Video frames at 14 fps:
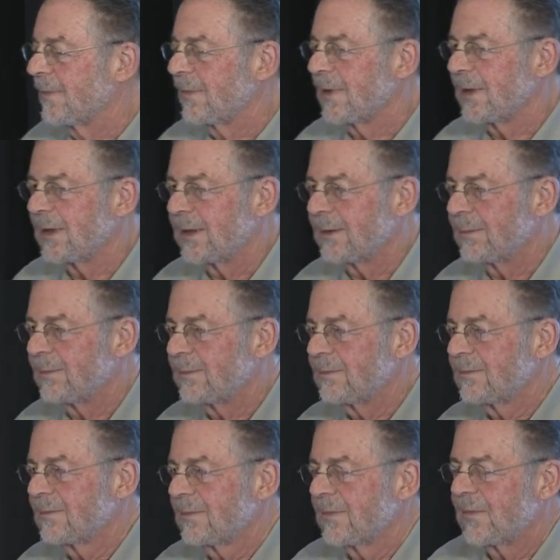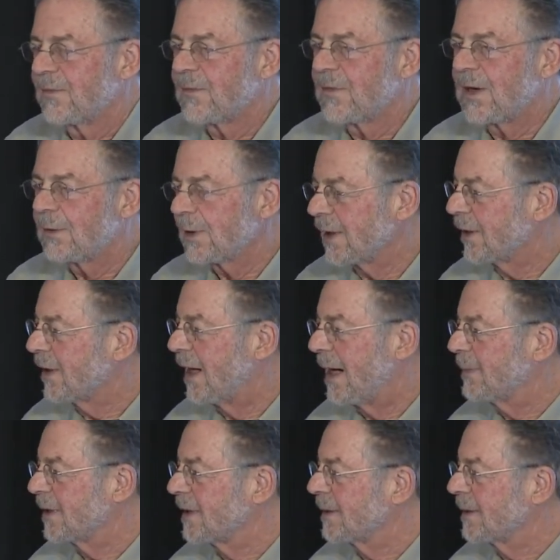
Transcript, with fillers: uh, fairly common